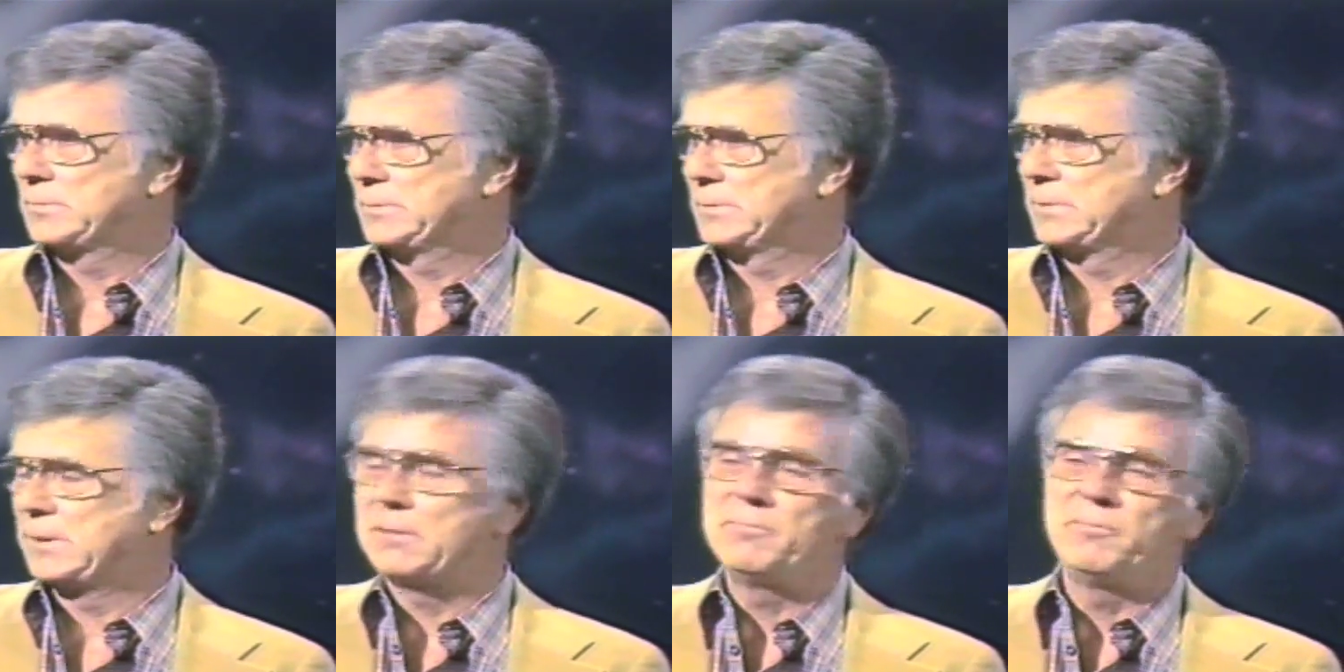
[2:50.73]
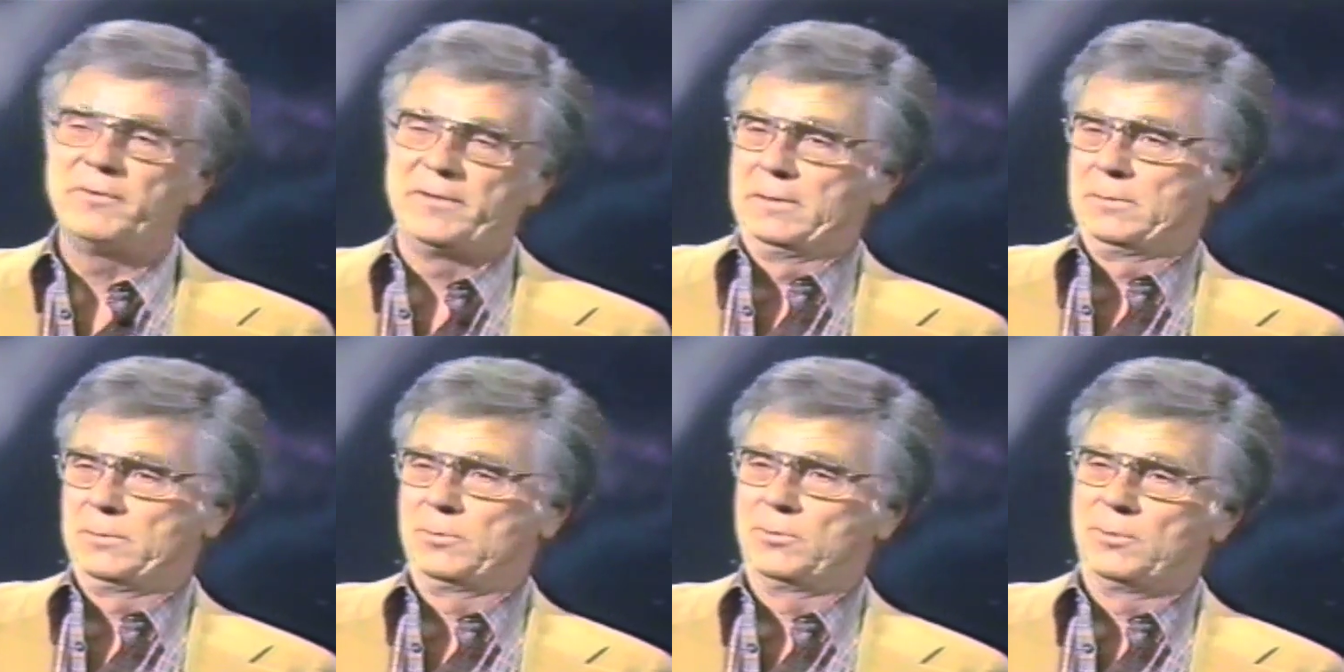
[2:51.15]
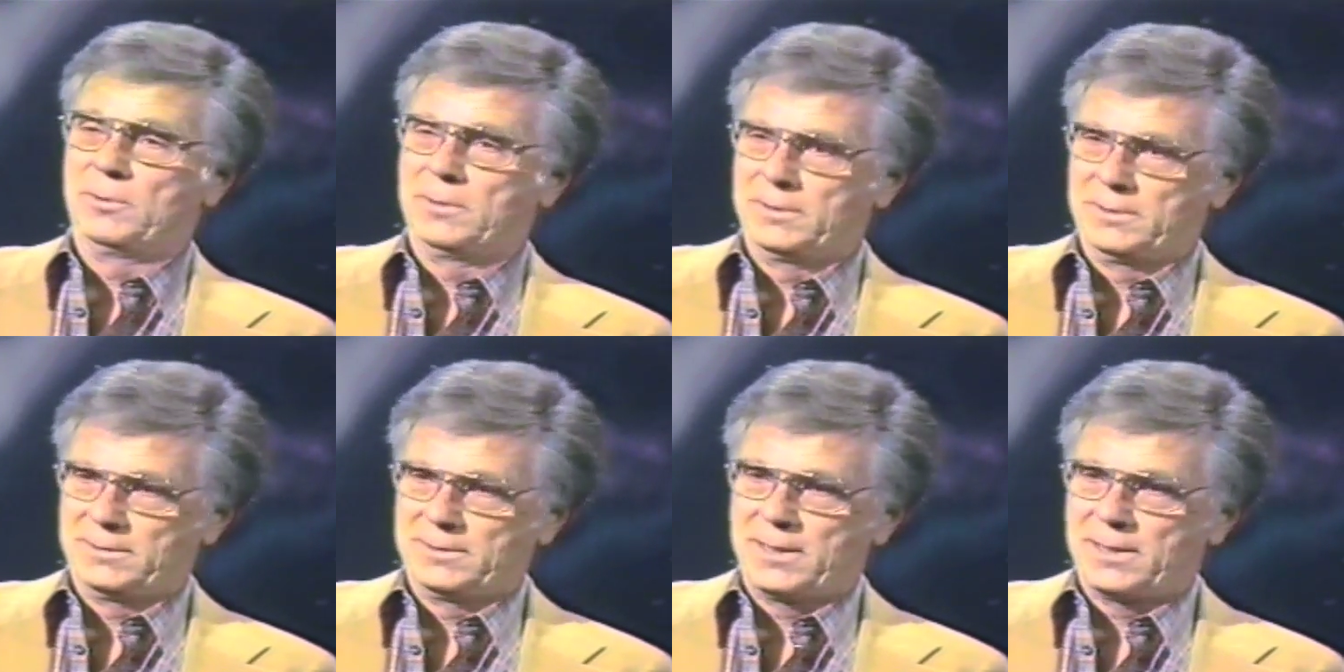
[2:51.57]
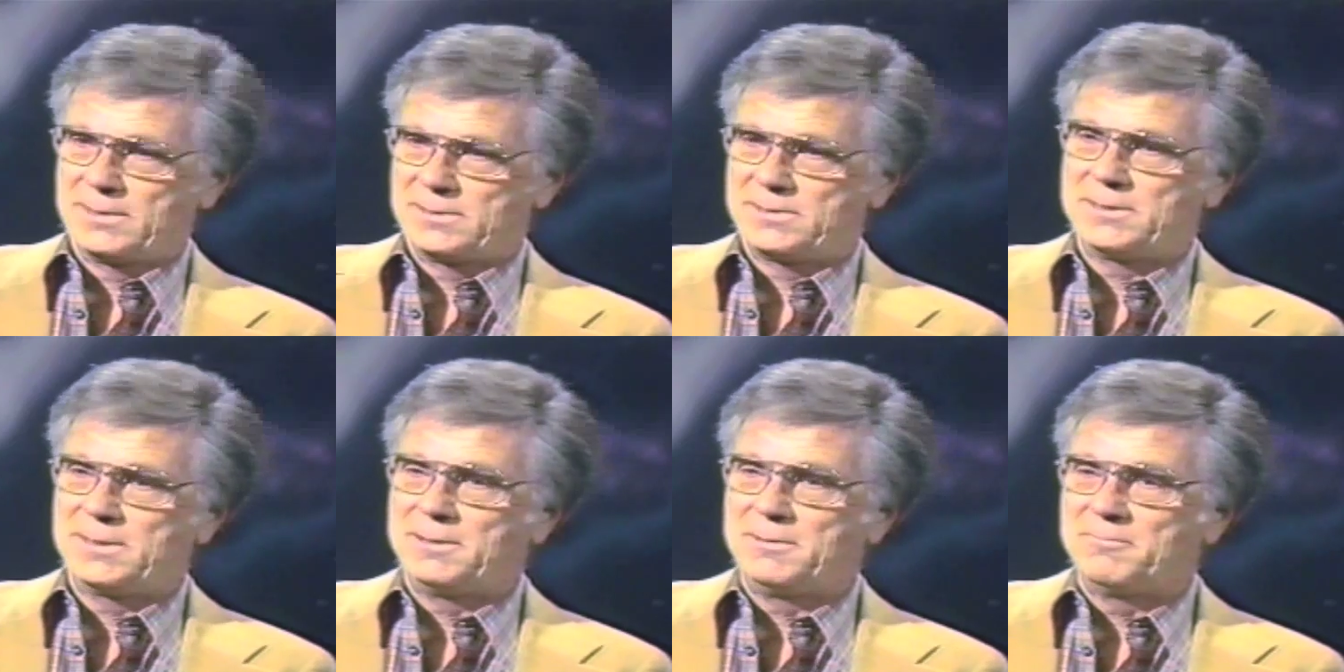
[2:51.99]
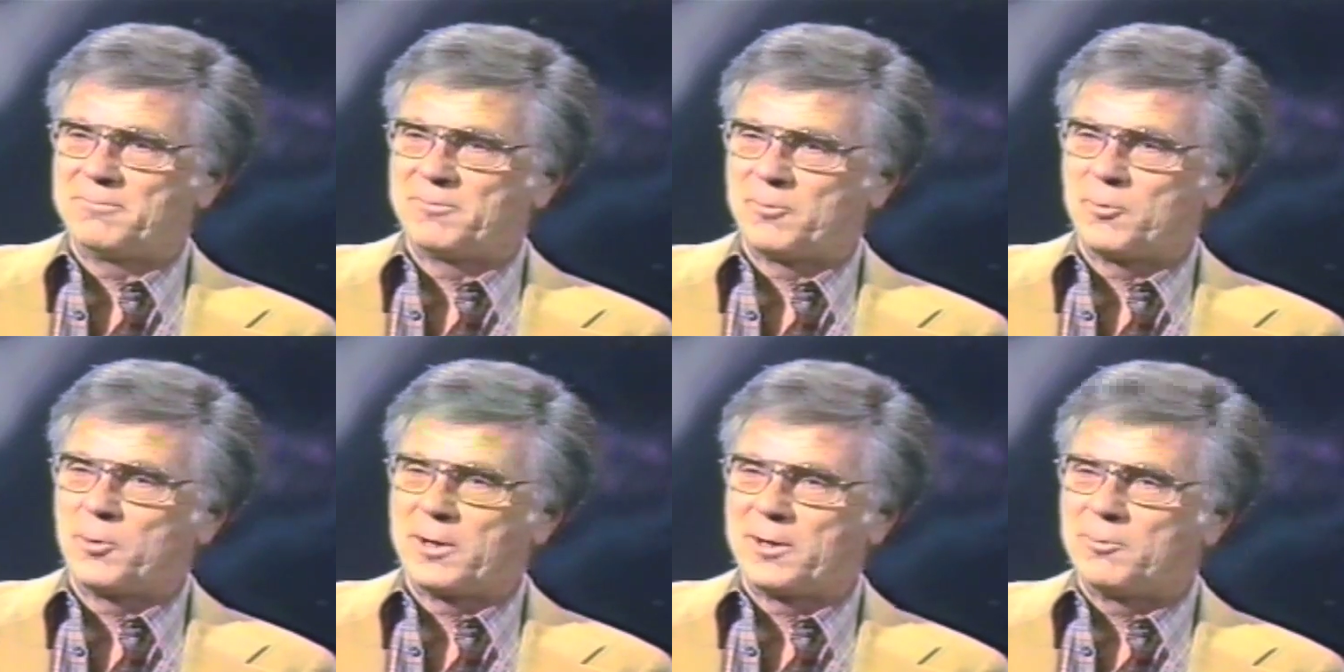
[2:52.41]
Ziegfeld Girl in
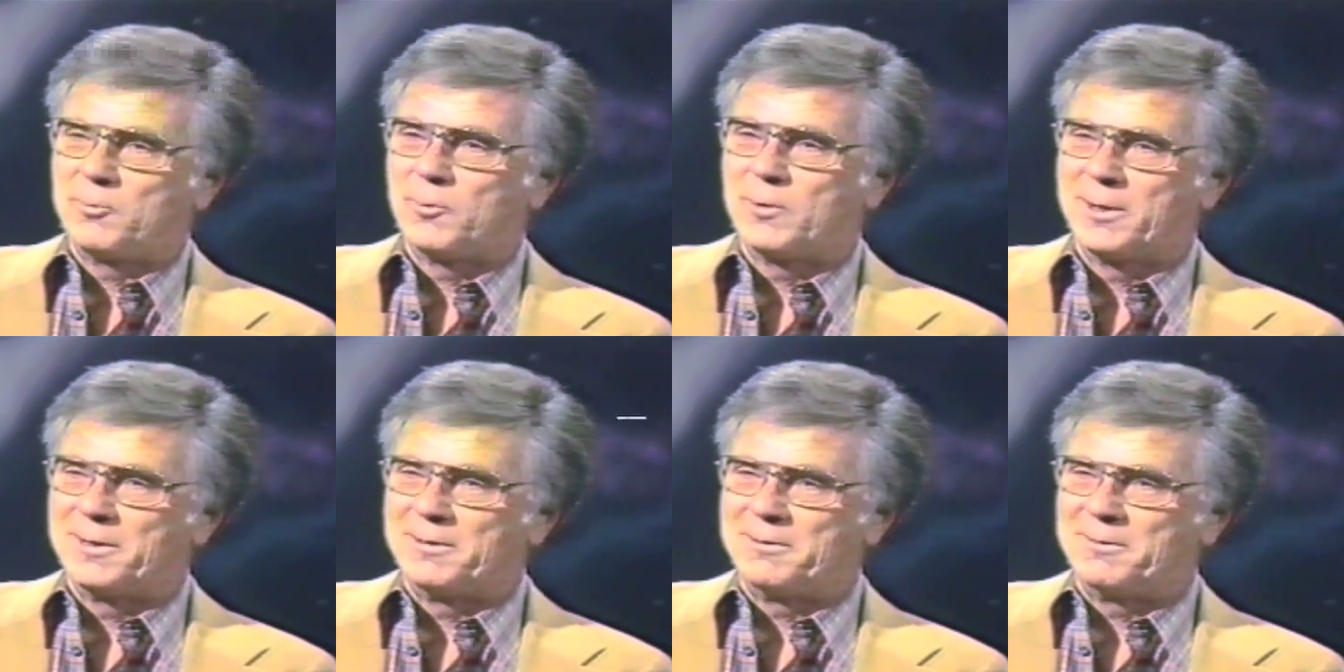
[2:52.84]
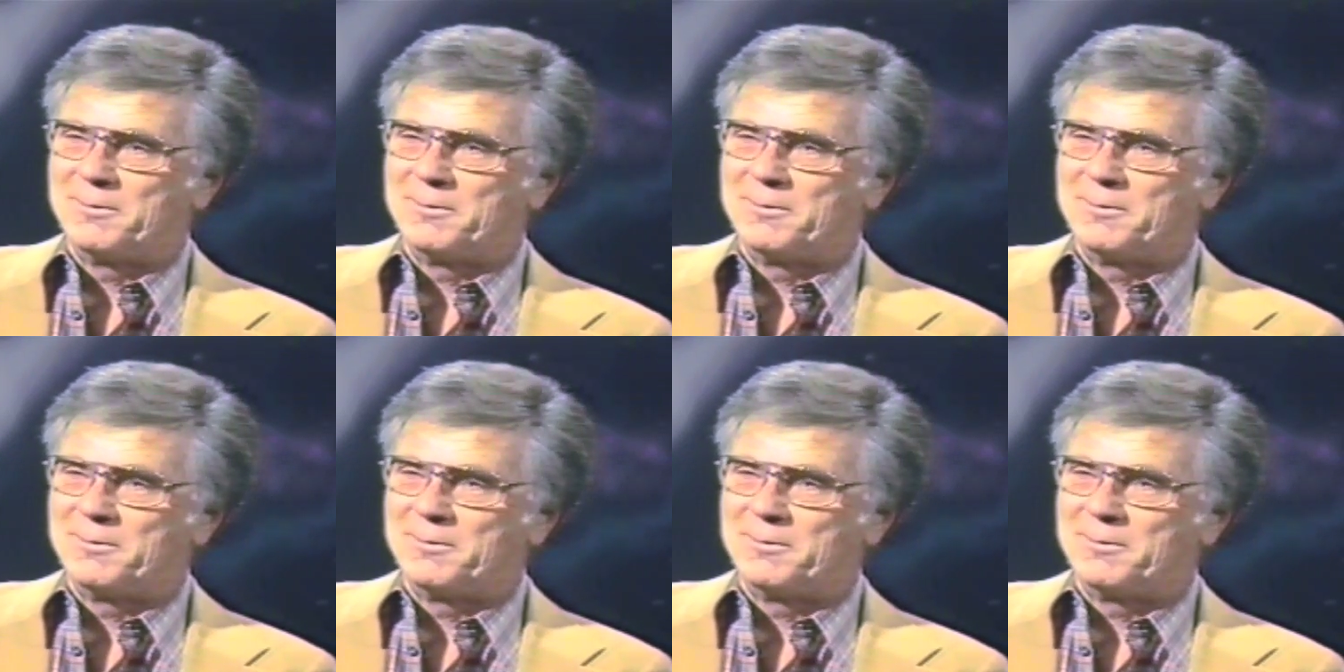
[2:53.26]
1941,